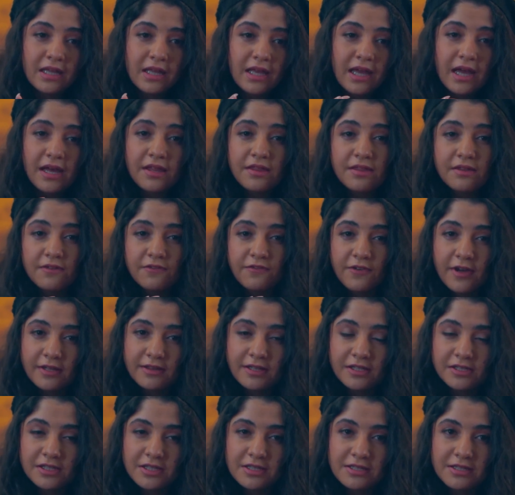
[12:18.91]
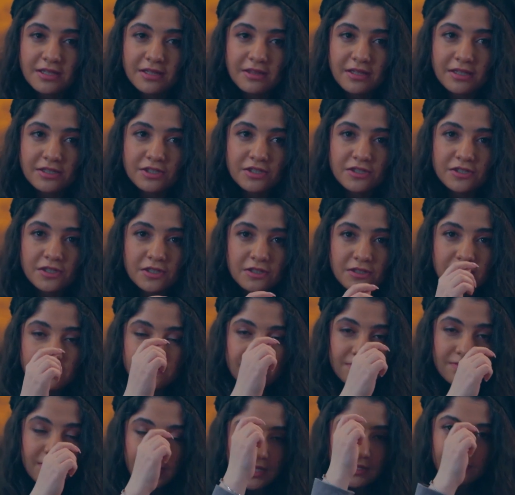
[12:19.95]
And the fact that she said that she just
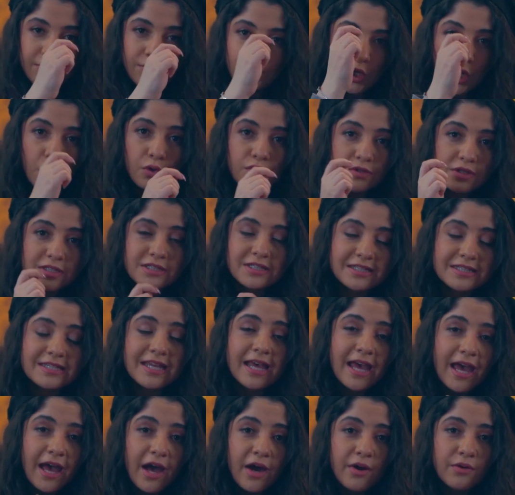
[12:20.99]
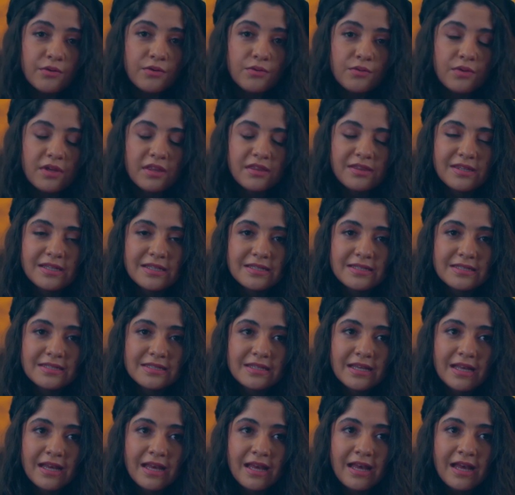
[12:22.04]
like goes to town with
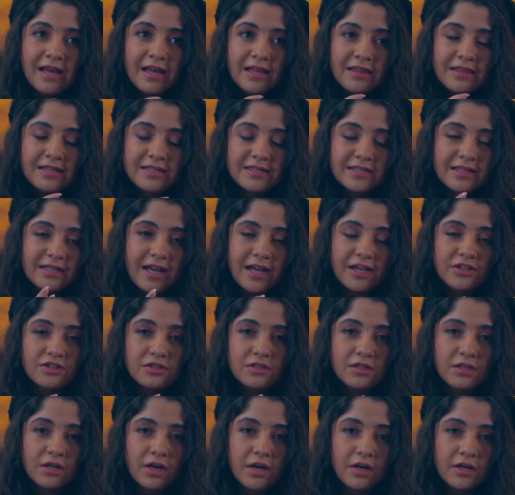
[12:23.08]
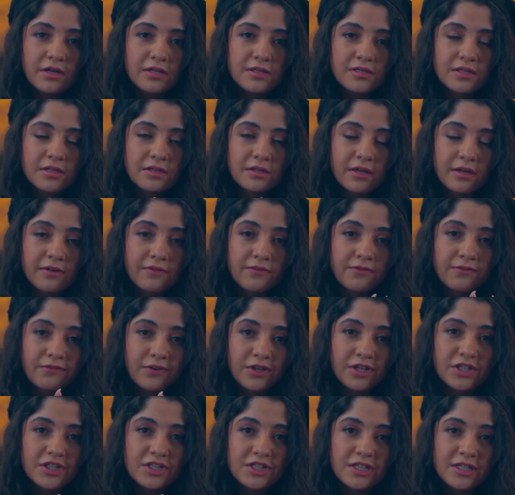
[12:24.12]
this can actually cause a lot of
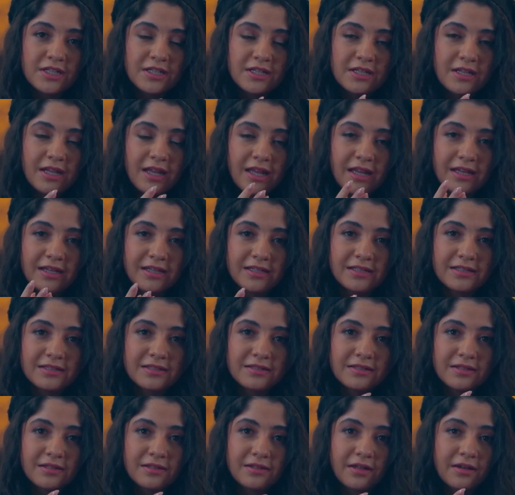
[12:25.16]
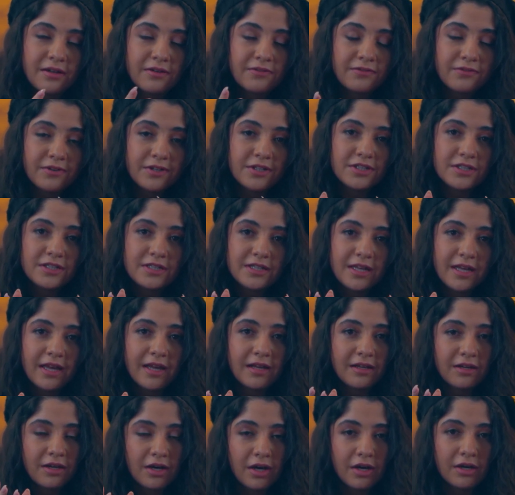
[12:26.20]
friction, and a lot of friction
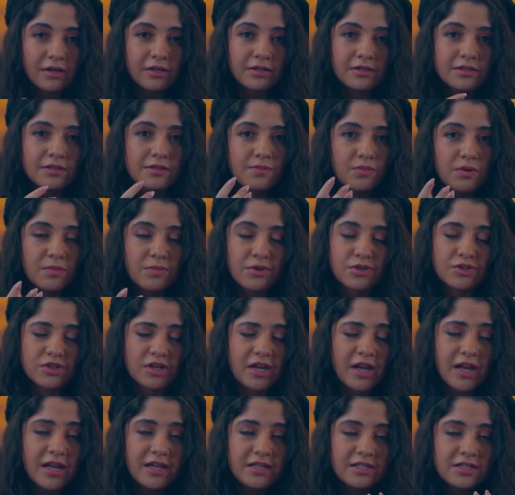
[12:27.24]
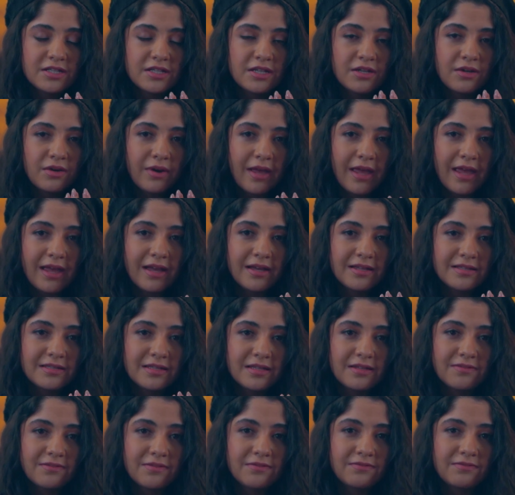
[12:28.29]
can cause premature aging and
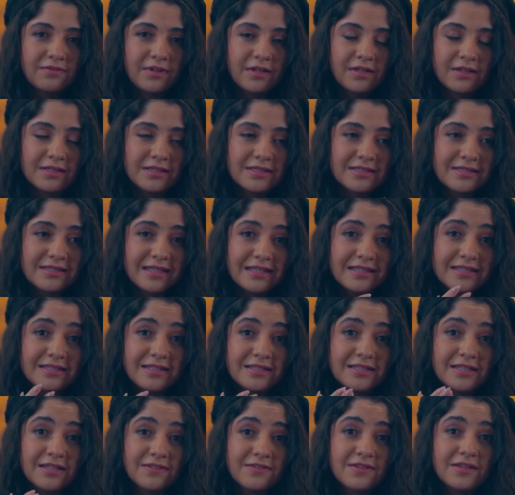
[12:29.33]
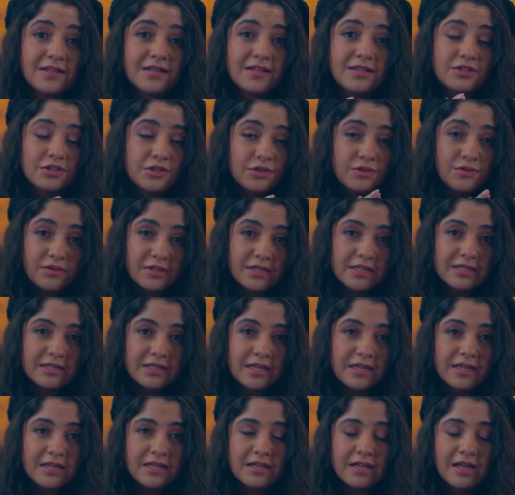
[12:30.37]
even sensitivity to the
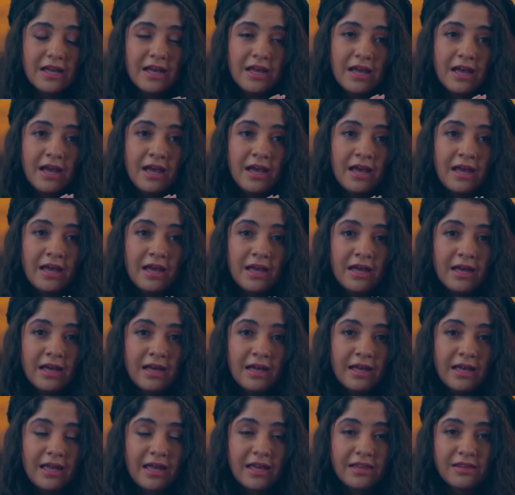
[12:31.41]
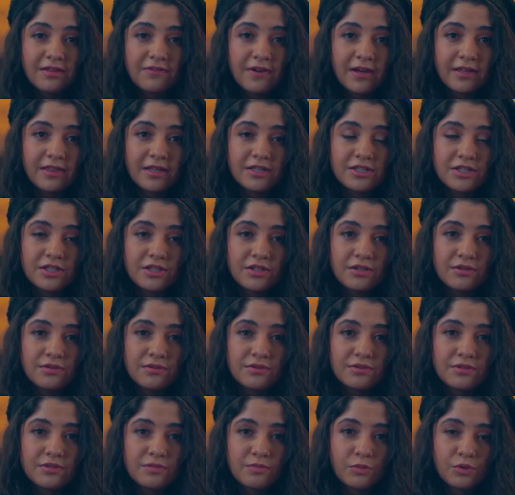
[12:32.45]
skin. And the fact that she
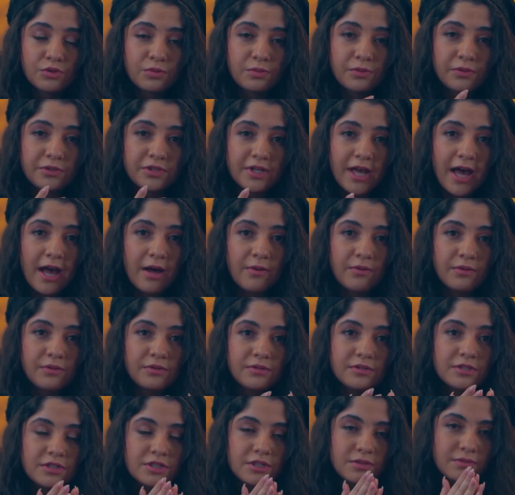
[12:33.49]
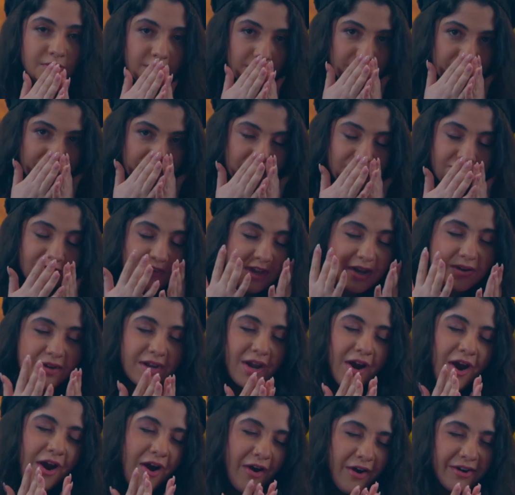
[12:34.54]
used multiple towels, she was very
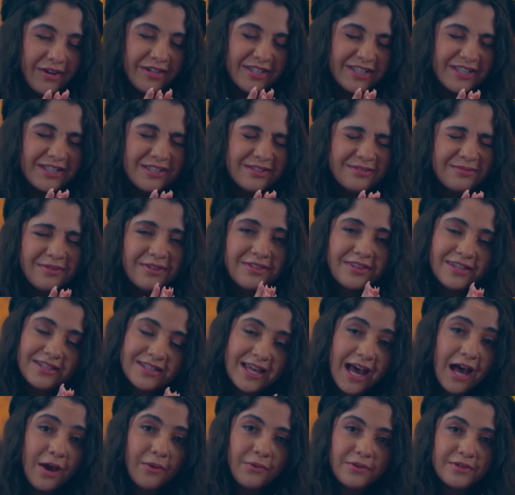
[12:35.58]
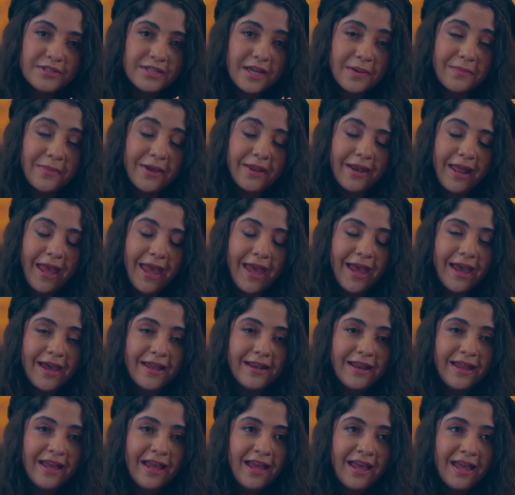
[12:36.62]
harsh with the towels, I might
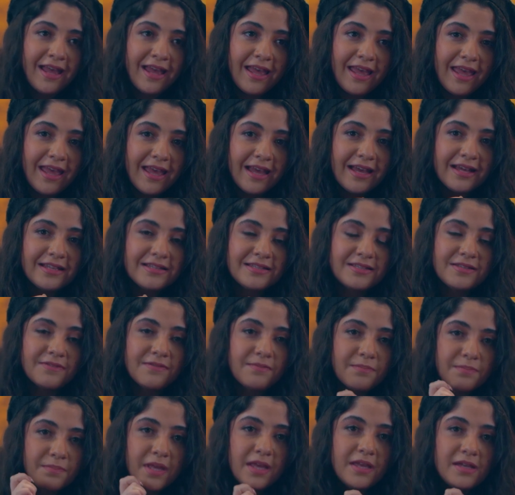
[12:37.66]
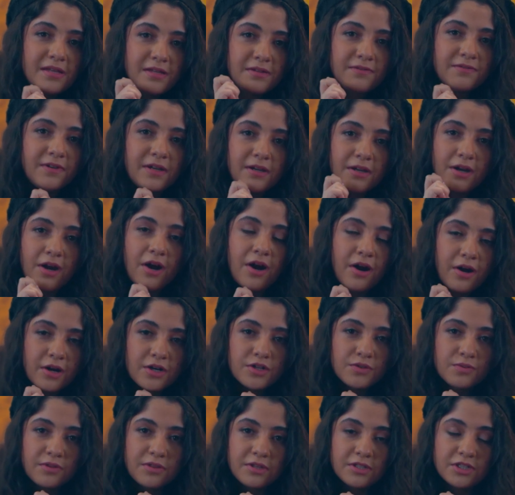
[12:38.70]
add, and being very
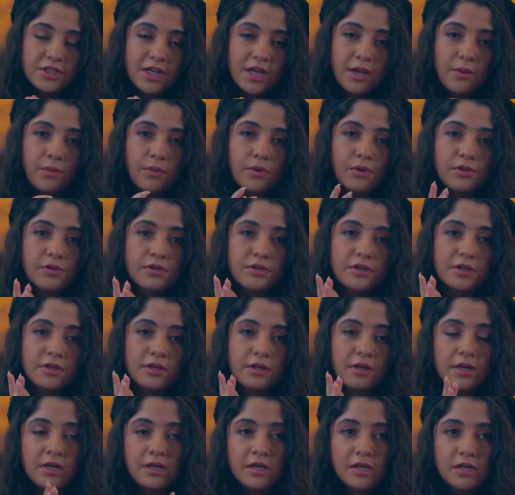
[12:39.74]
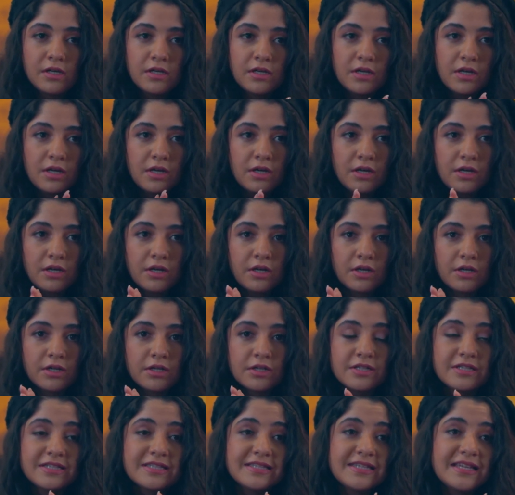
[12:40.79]
harsh with the jade roller,
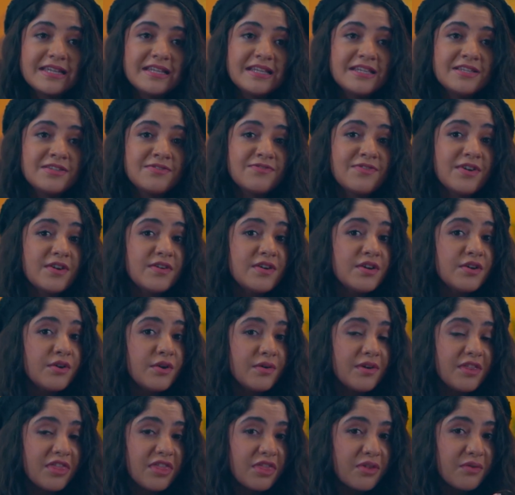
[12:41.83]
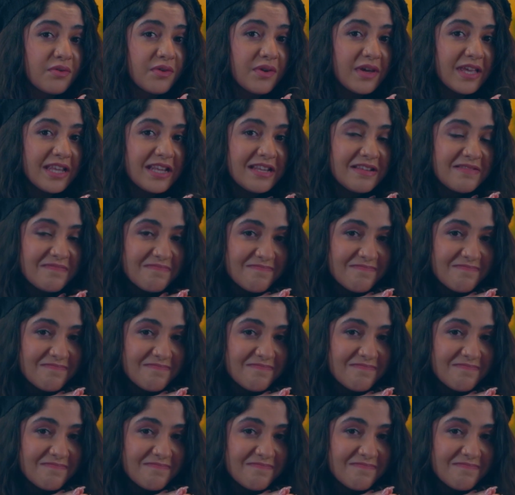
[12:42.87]
her skin is very going through it.